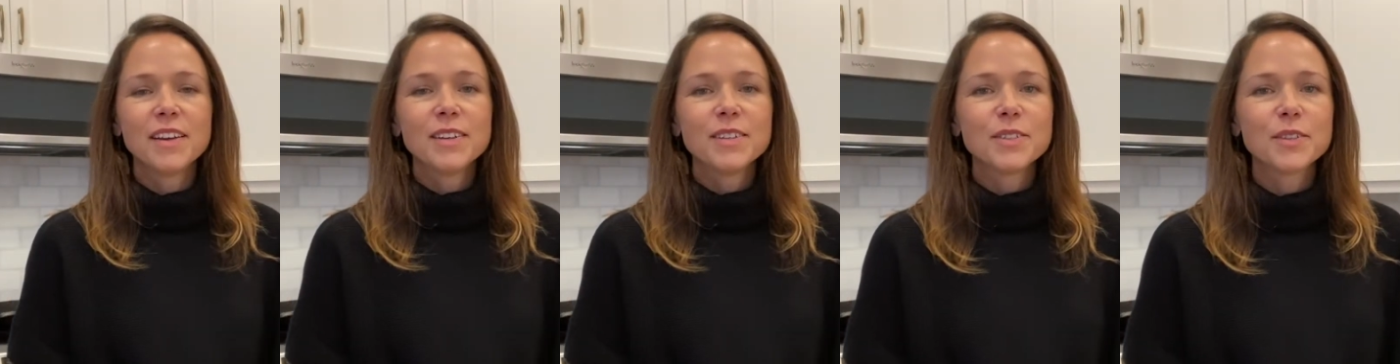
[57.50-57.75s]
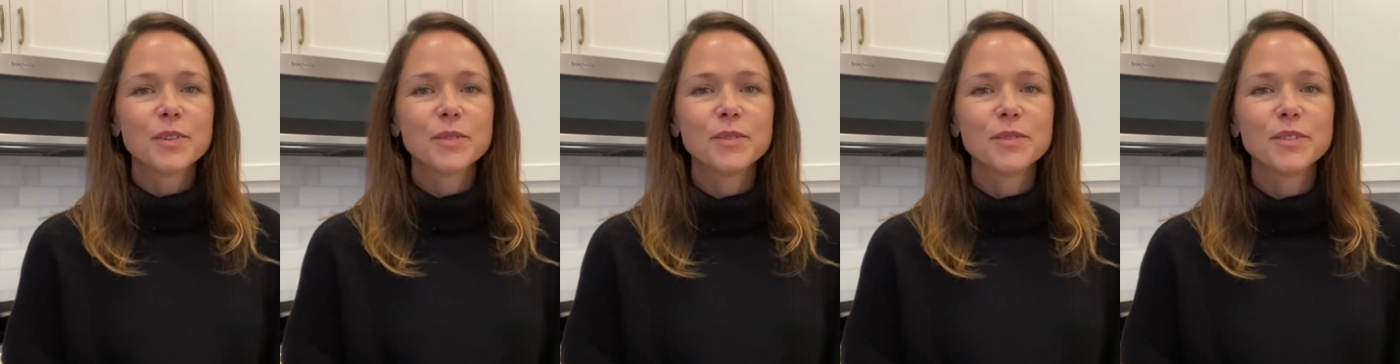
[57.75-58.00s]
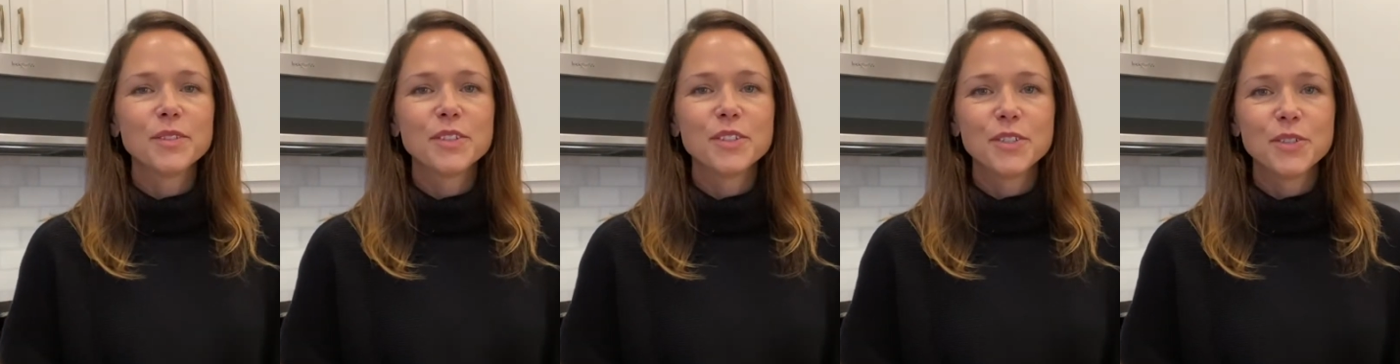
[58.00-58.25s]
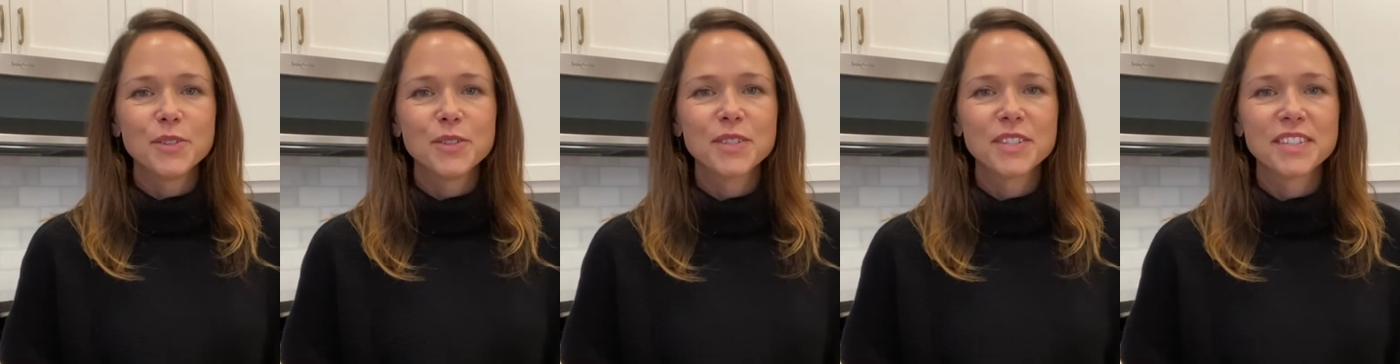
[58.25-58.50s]
So
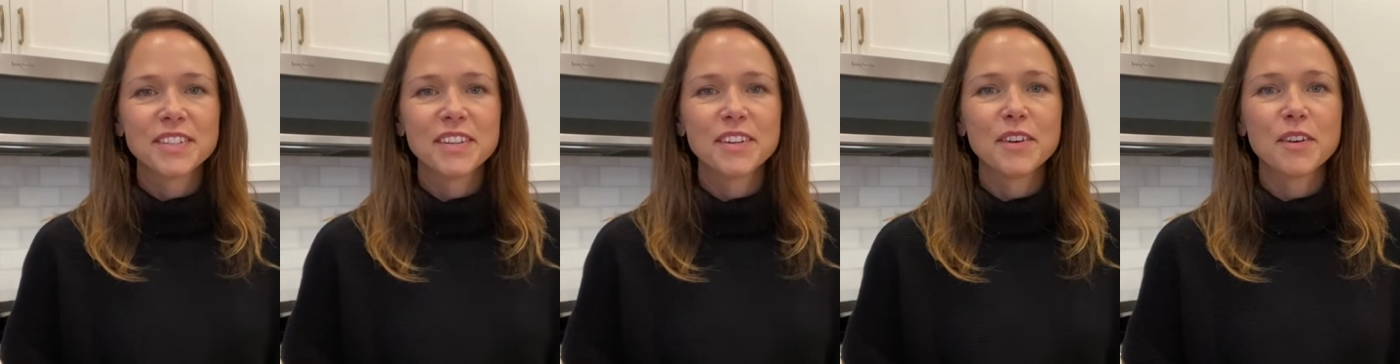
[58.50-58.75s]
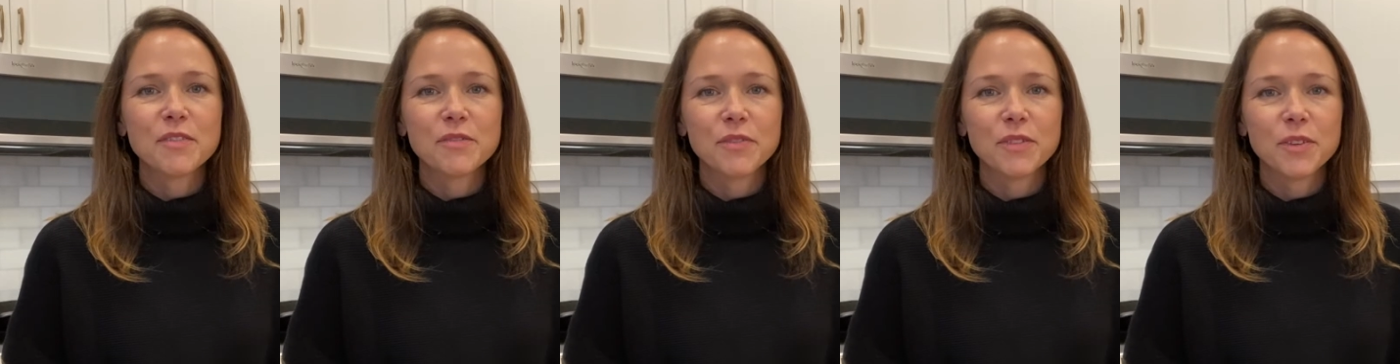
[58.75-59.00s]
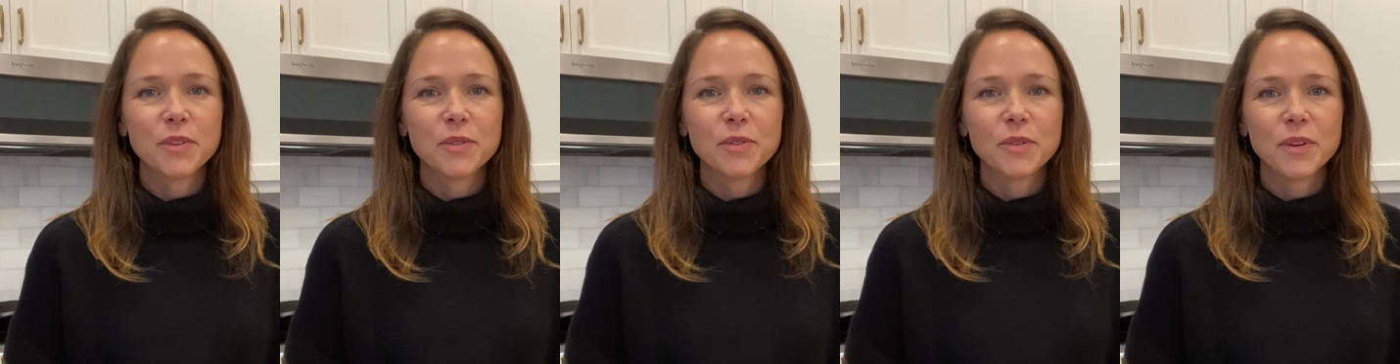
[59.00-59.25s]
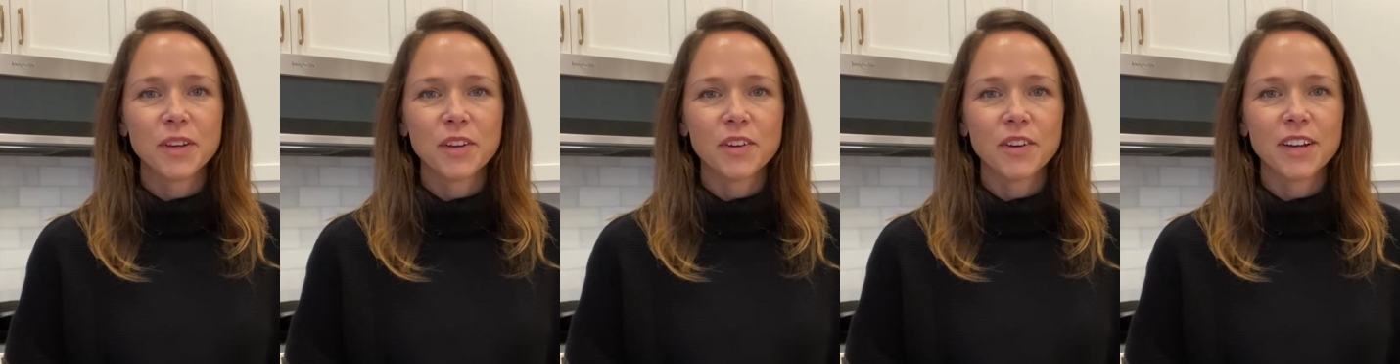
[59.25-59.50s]
you just need a few
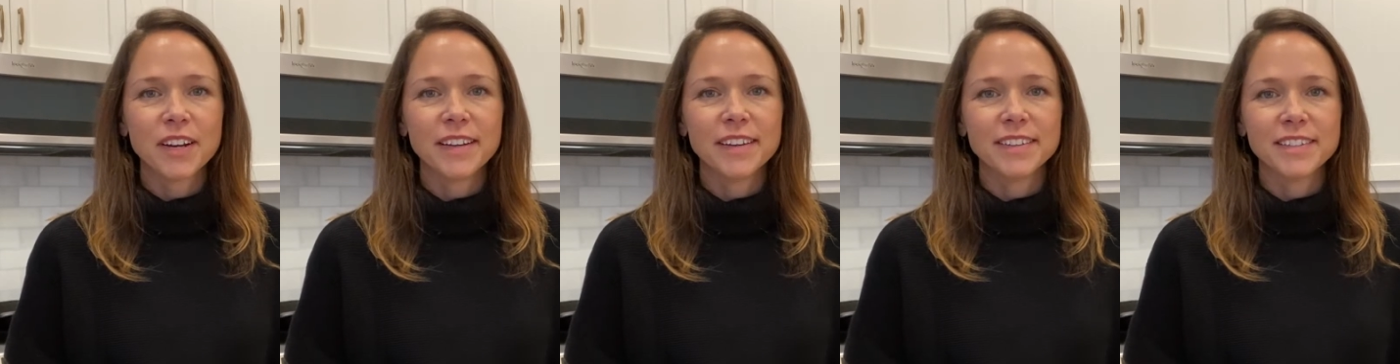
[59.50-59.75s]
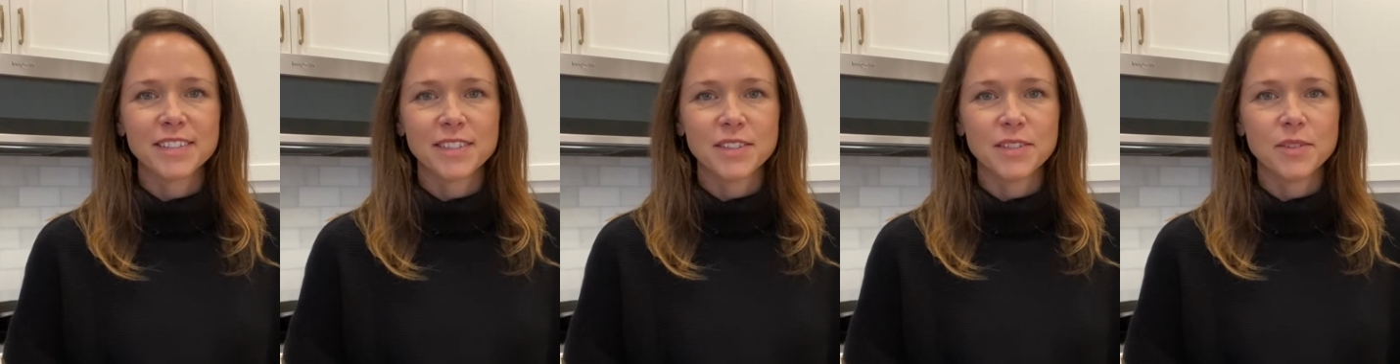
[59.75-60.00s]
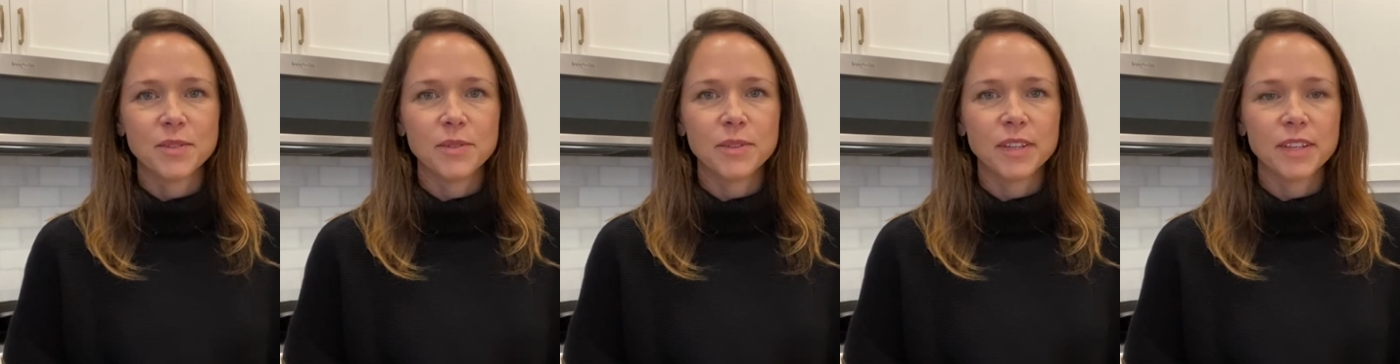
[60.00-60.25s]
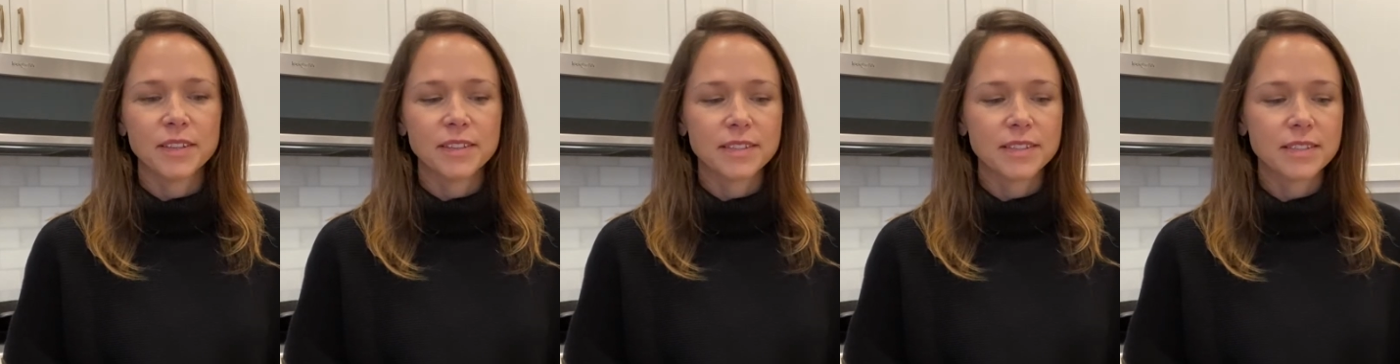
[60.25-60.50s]
ingredients to do
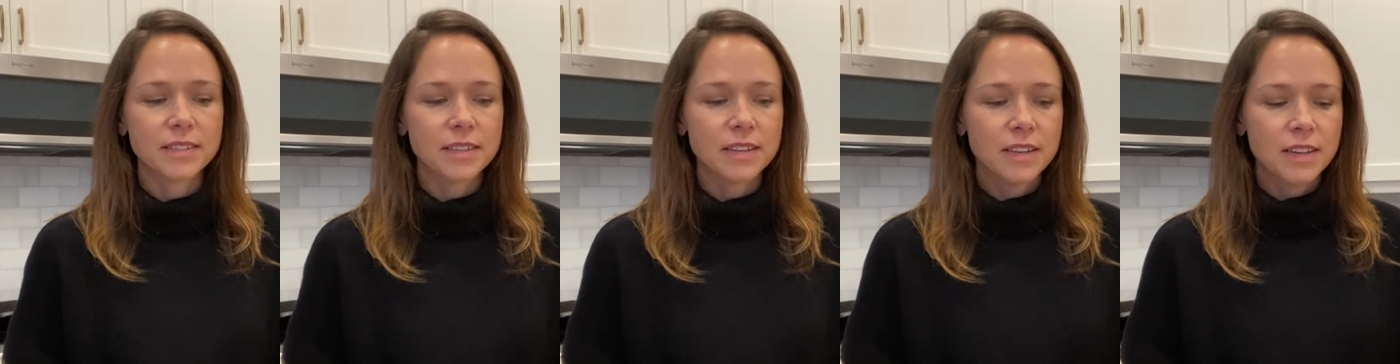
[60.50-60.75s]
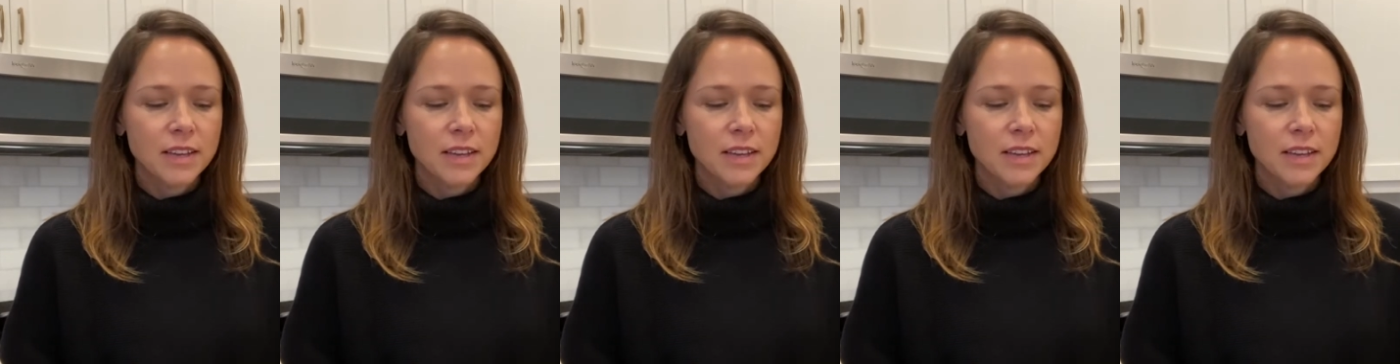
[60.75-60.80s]
this.